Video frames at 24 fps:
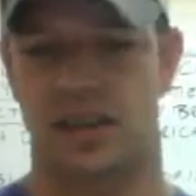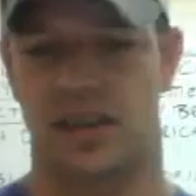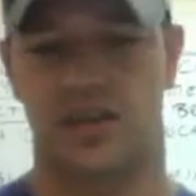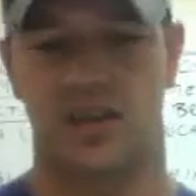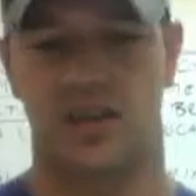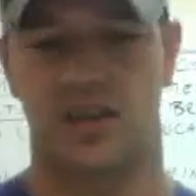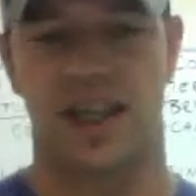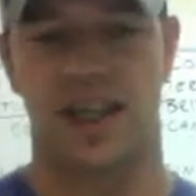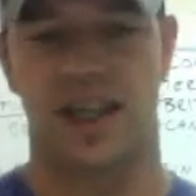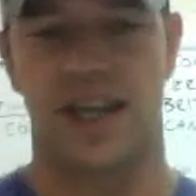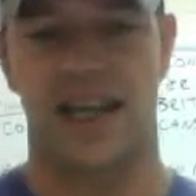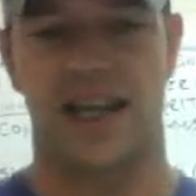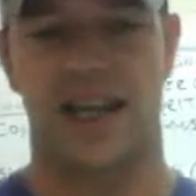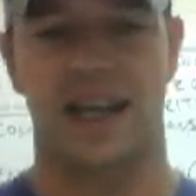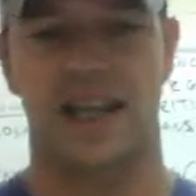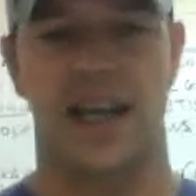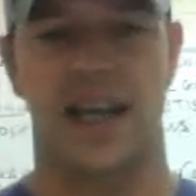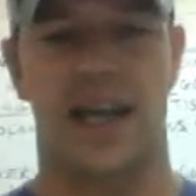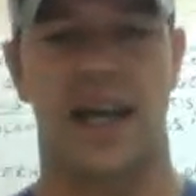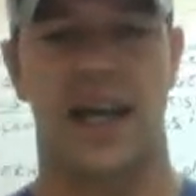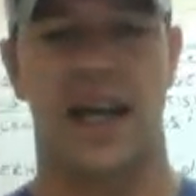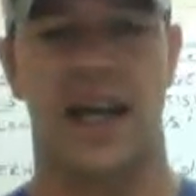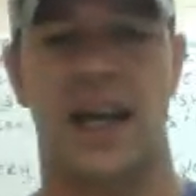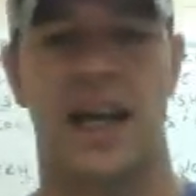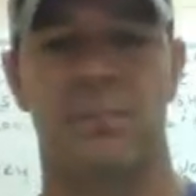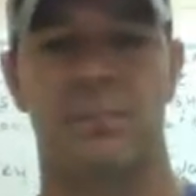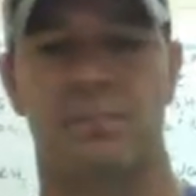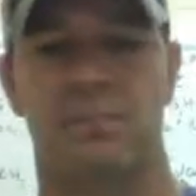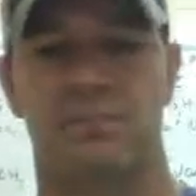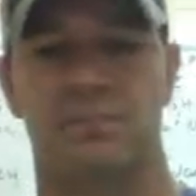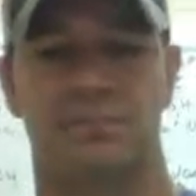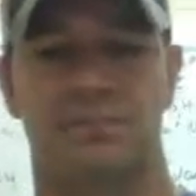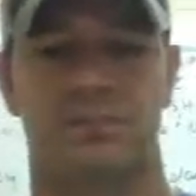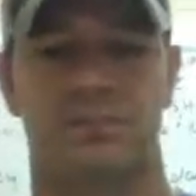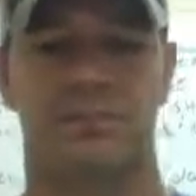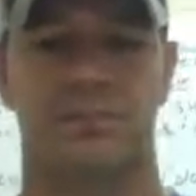of land,
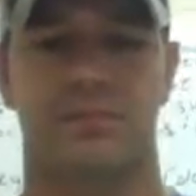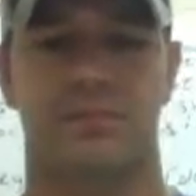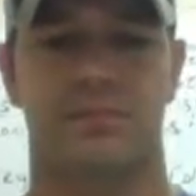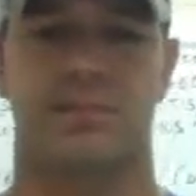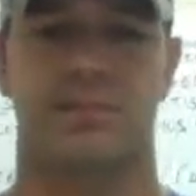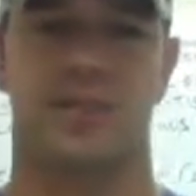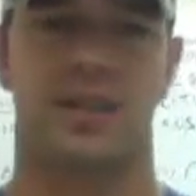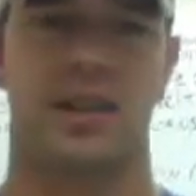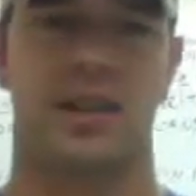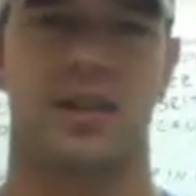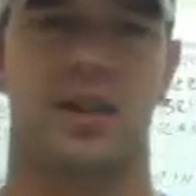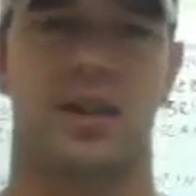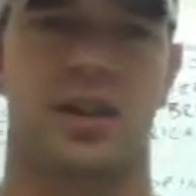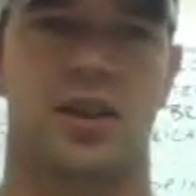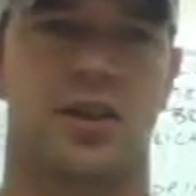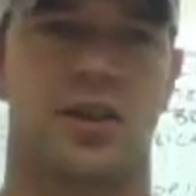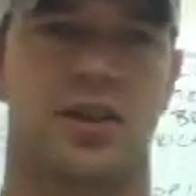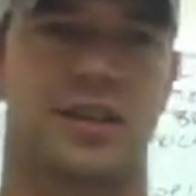and you're